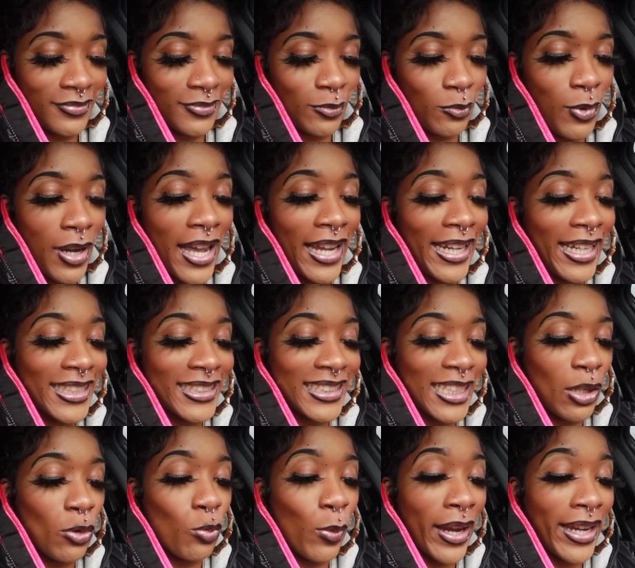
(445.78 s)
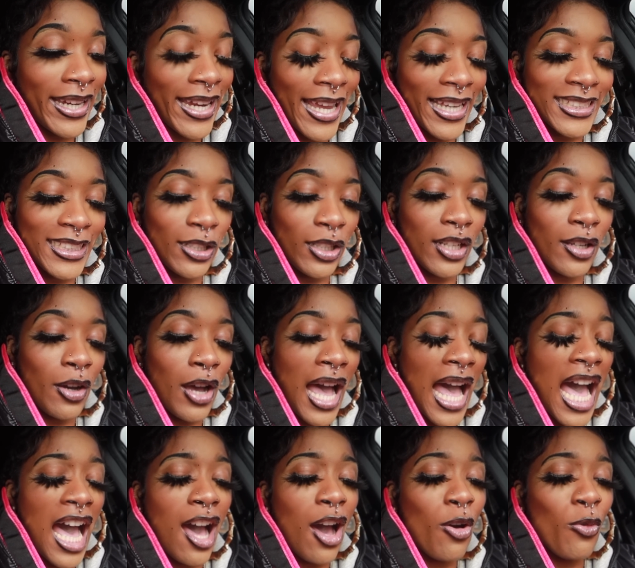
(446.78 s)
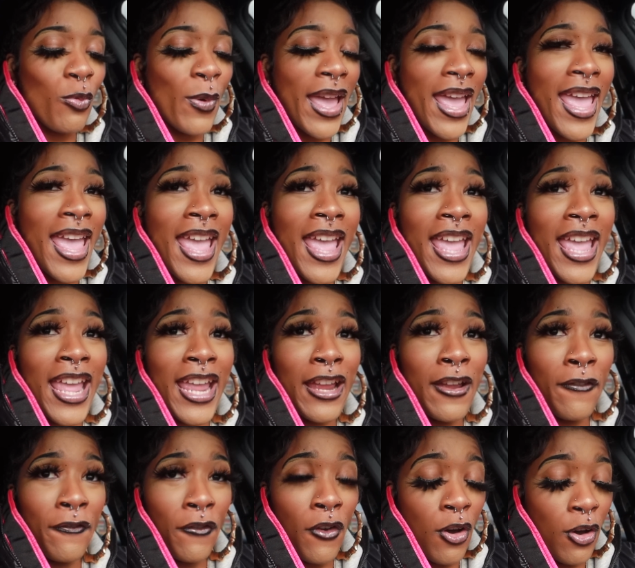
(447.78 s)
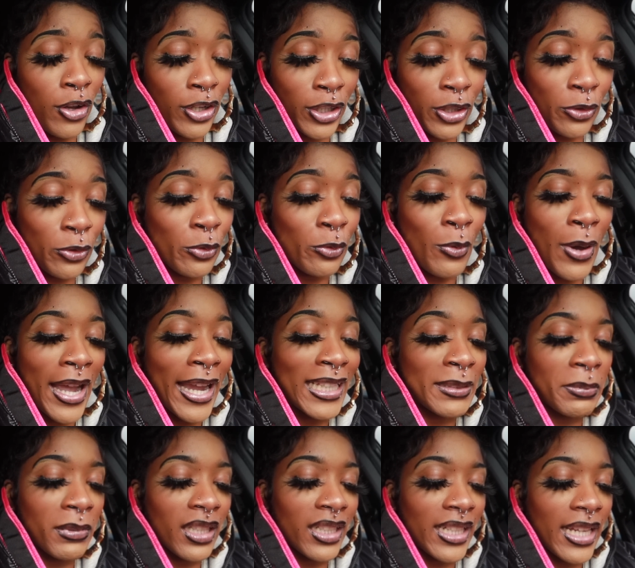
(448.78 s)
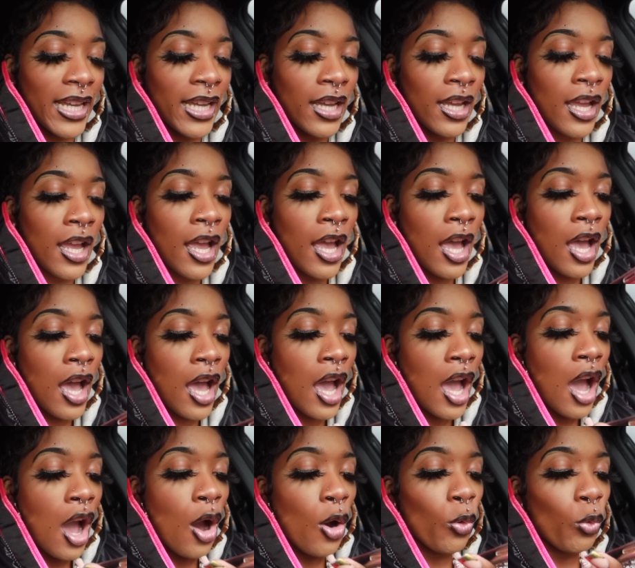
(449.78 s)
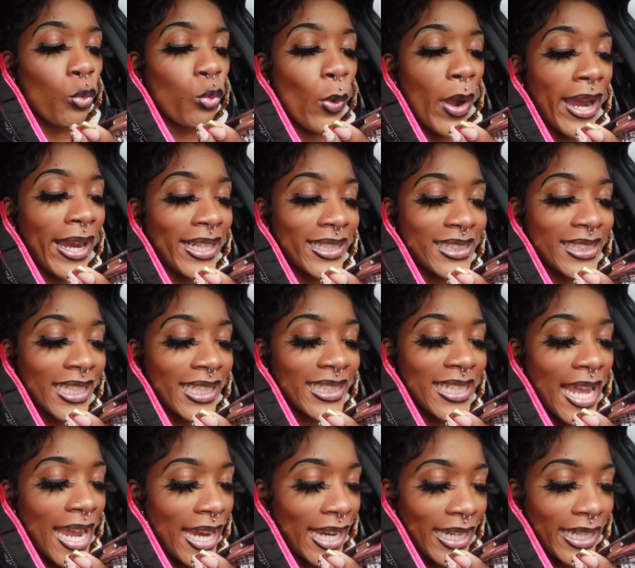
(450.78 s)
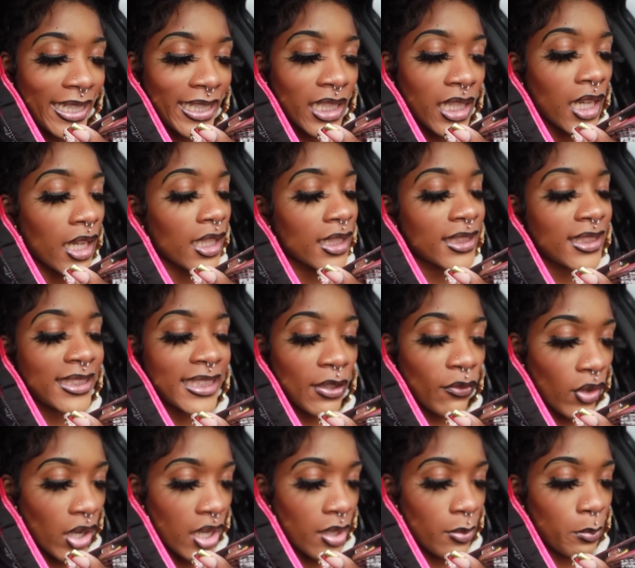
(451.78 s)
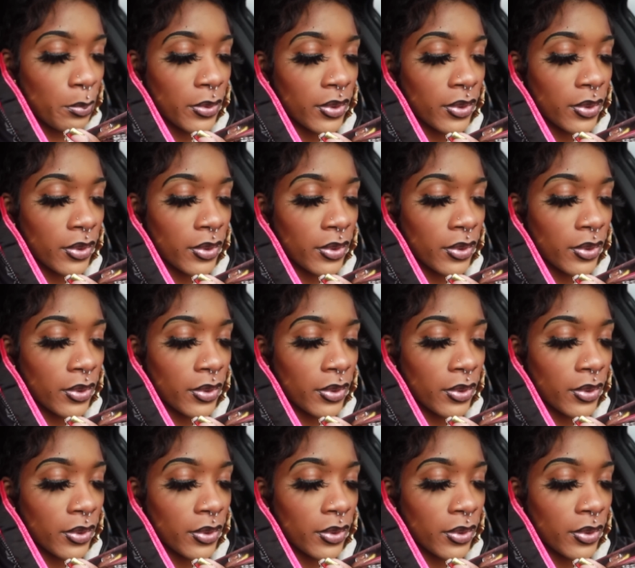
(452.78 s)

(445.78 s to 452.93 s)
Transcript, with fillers: why it say weight as in i'll wait for you why it's spelled like that weight gain syrup